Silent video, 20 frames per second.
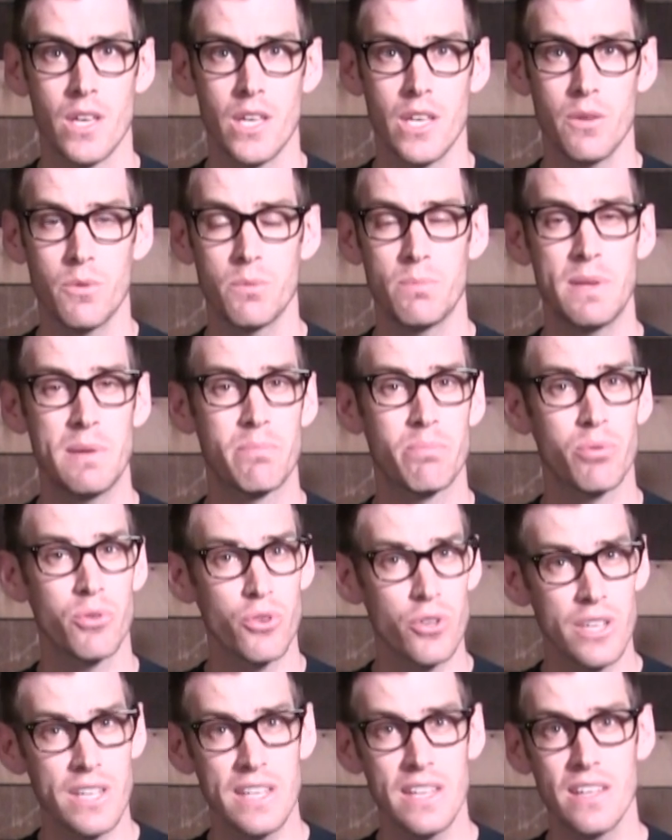It would be
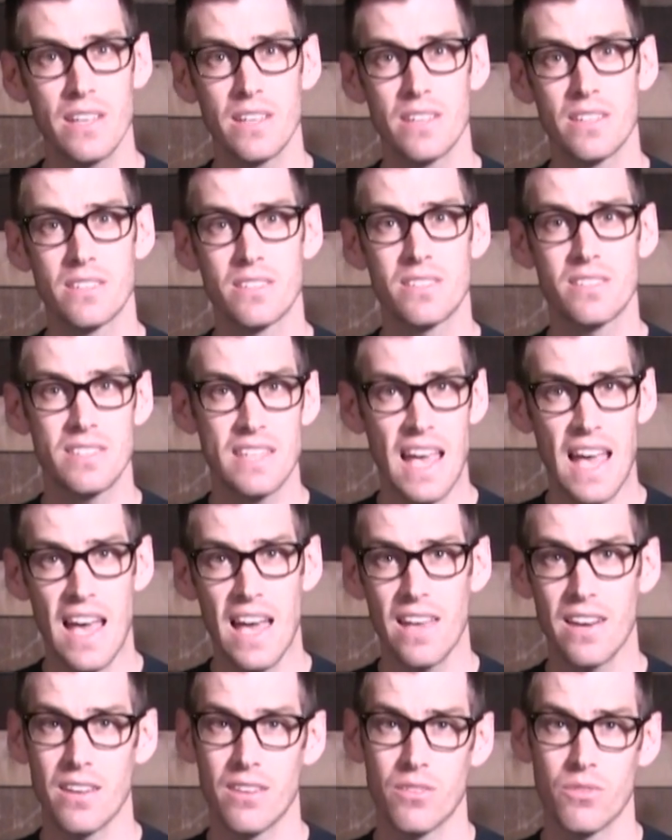pretty
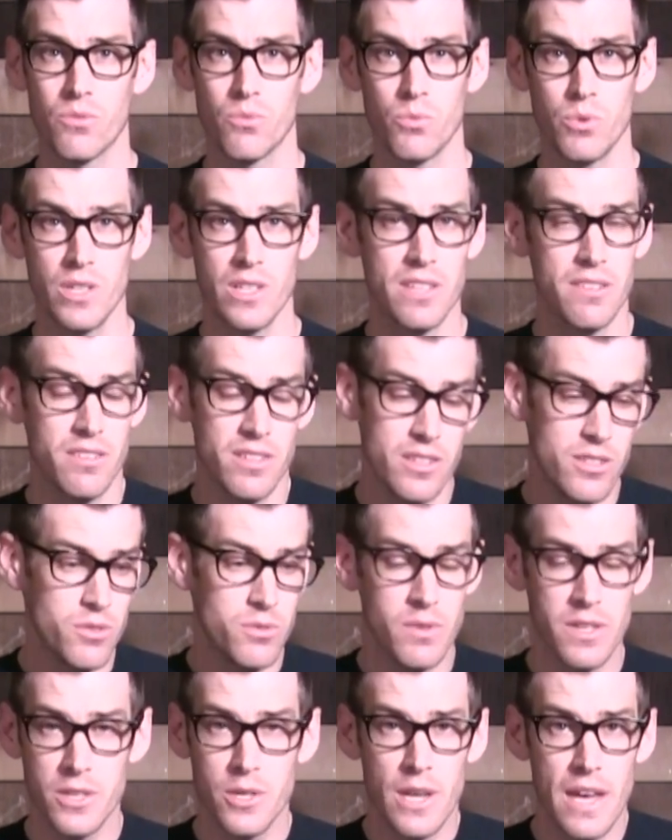sad, really.
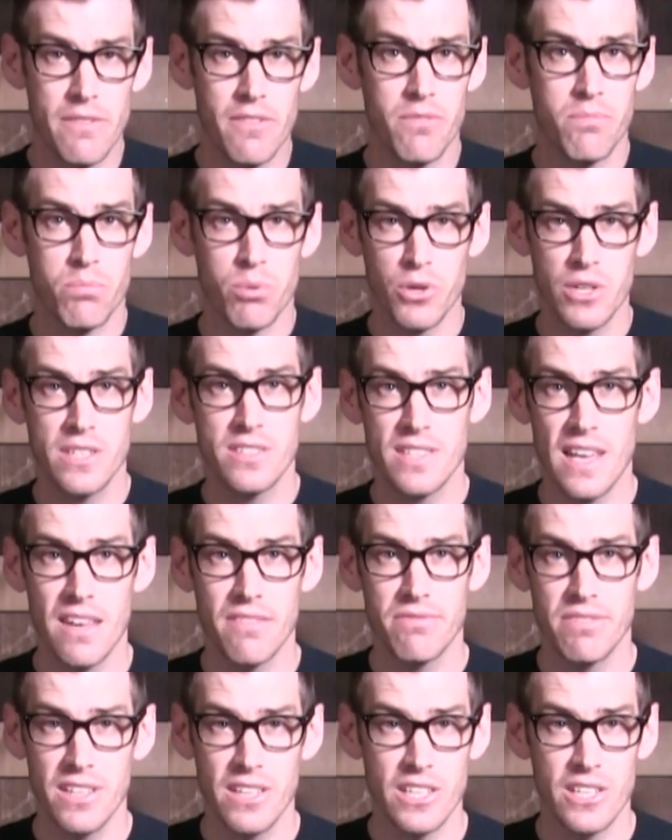You'd have a pretty
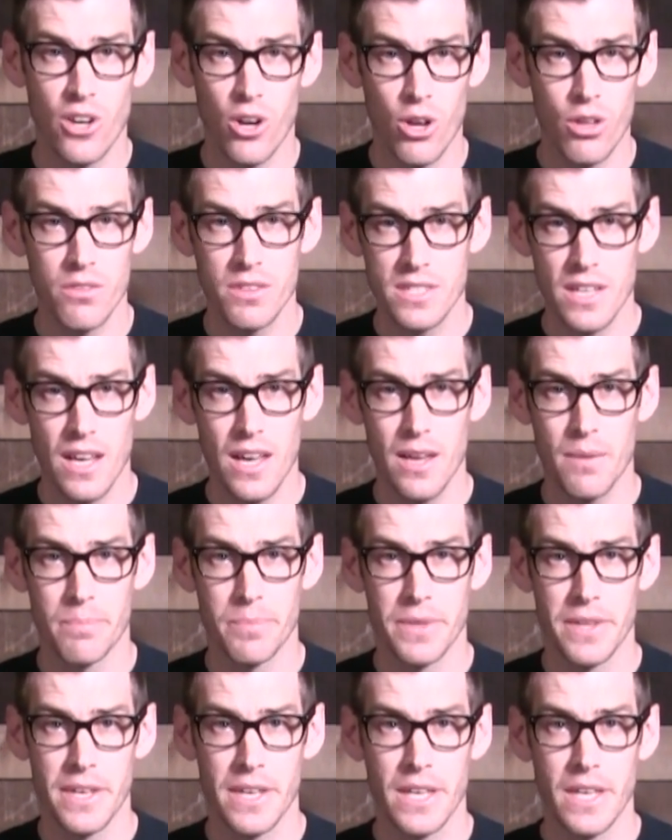sad feeling all the time.
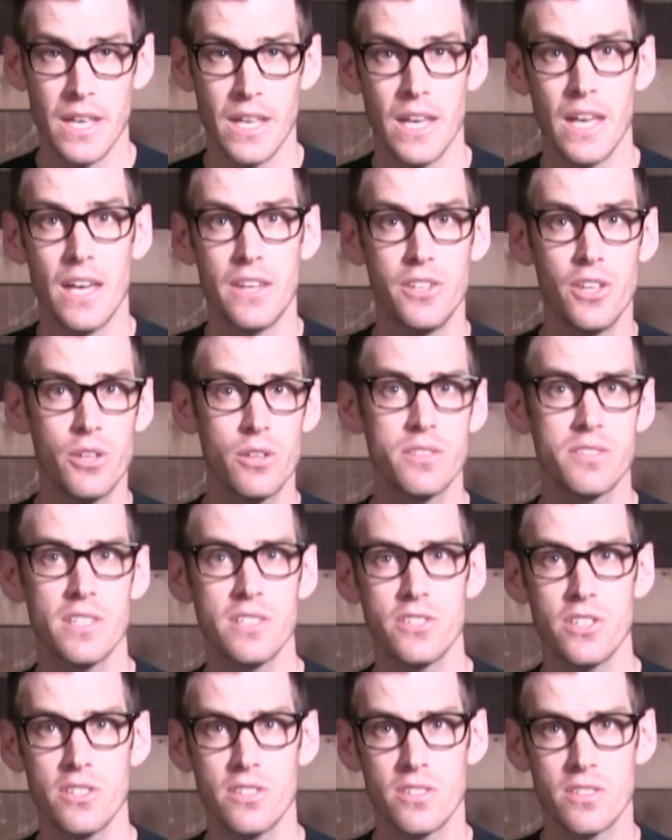And notice
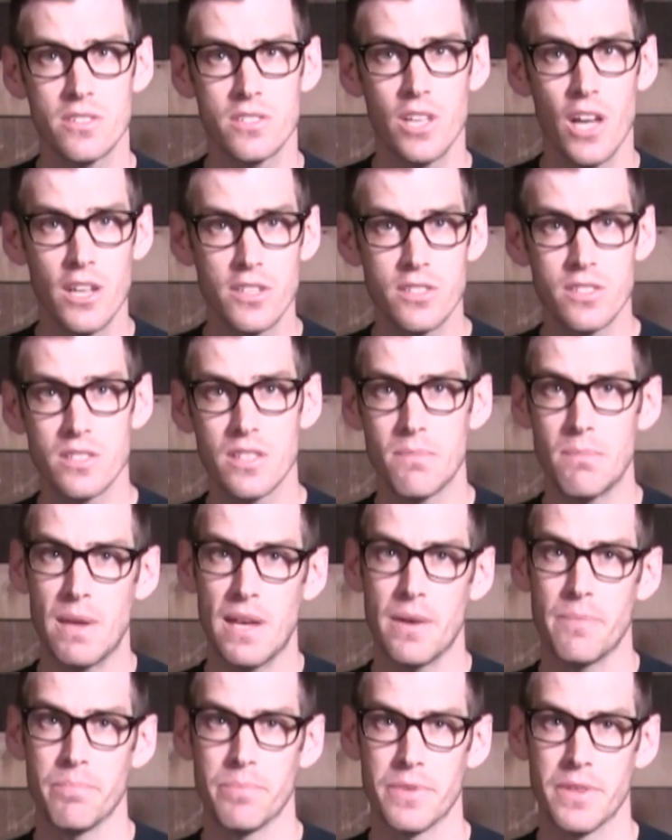that Jesus touched the
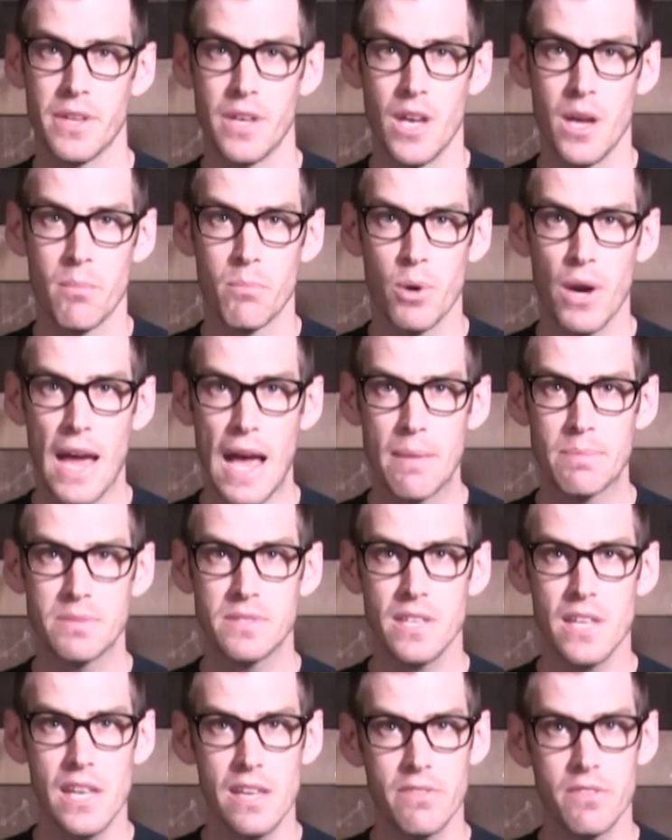man.
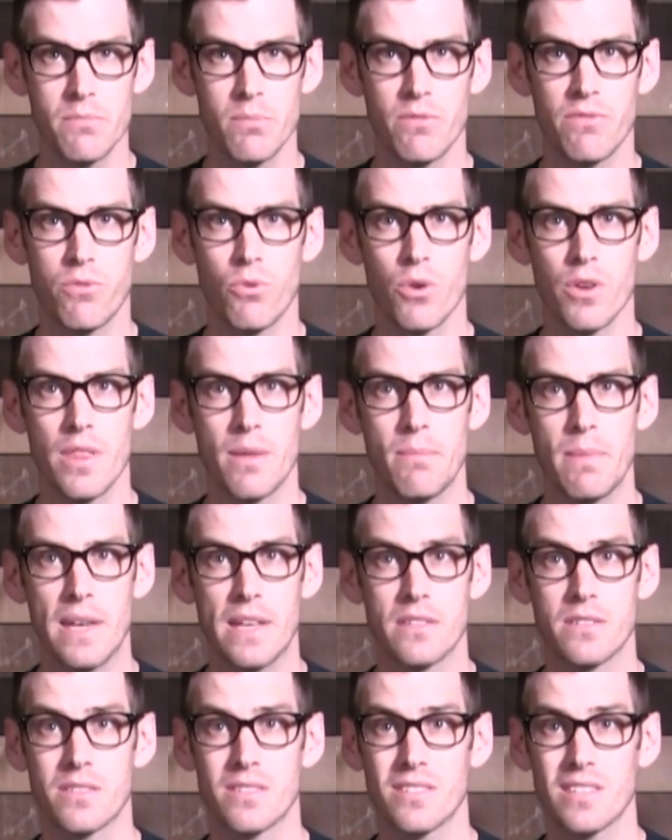Perhaps even before the
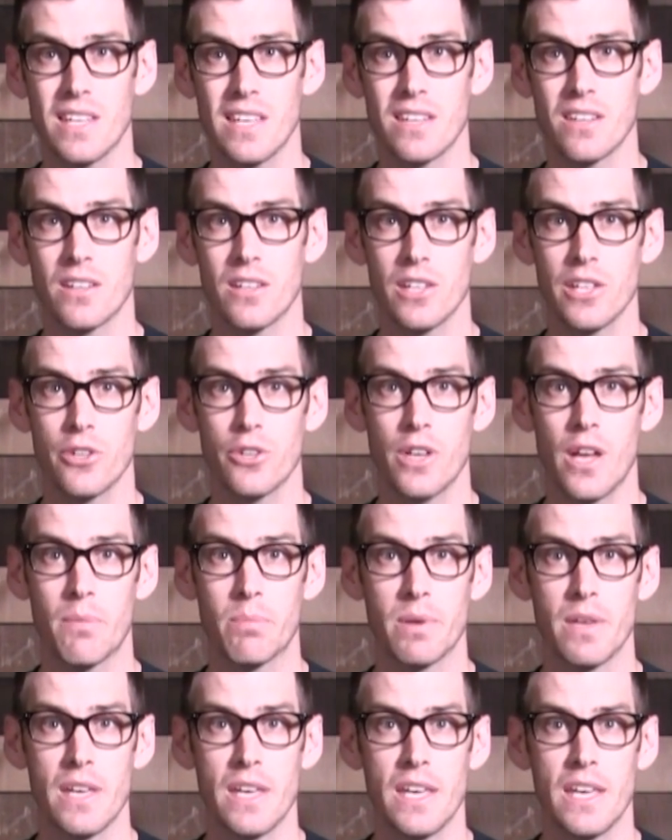man's skin cleared
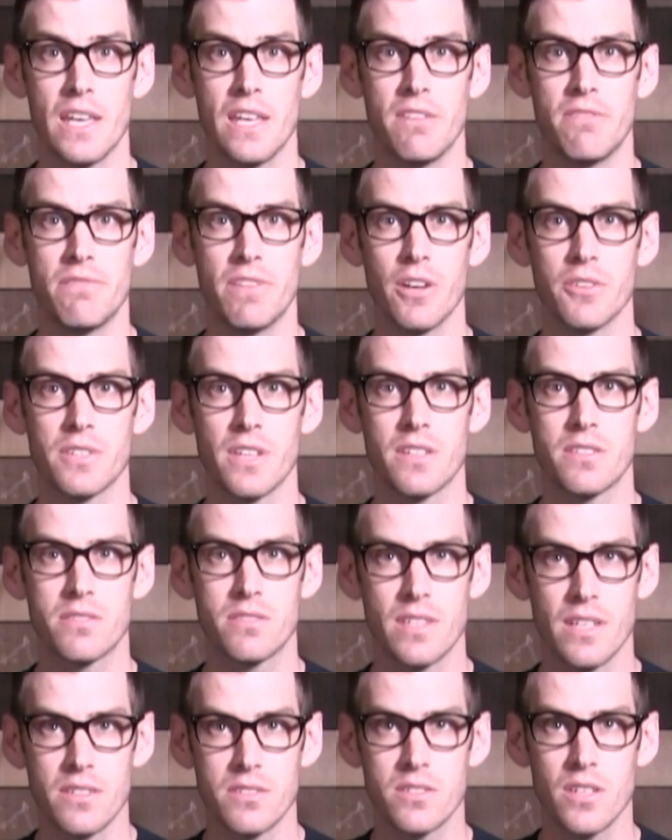up, he felt a
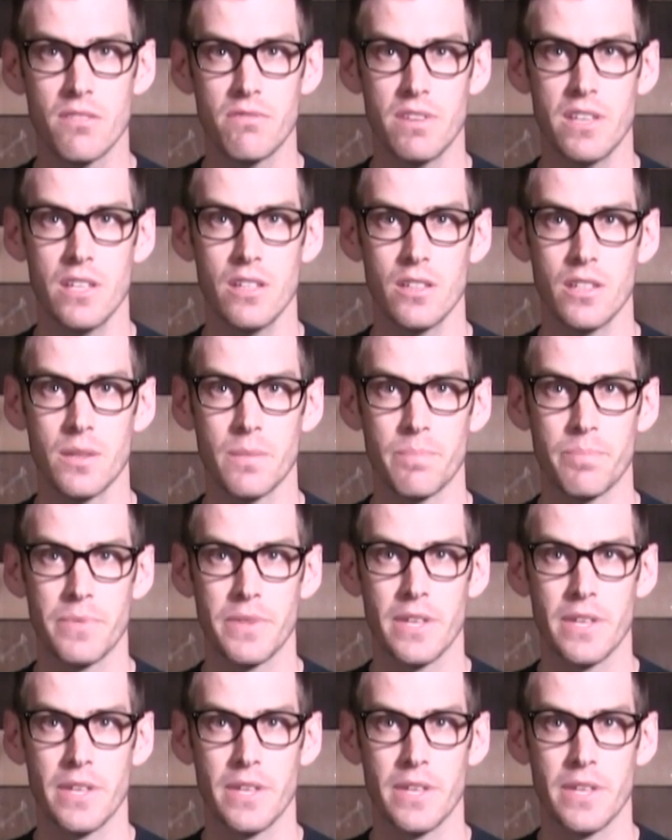sense of healing.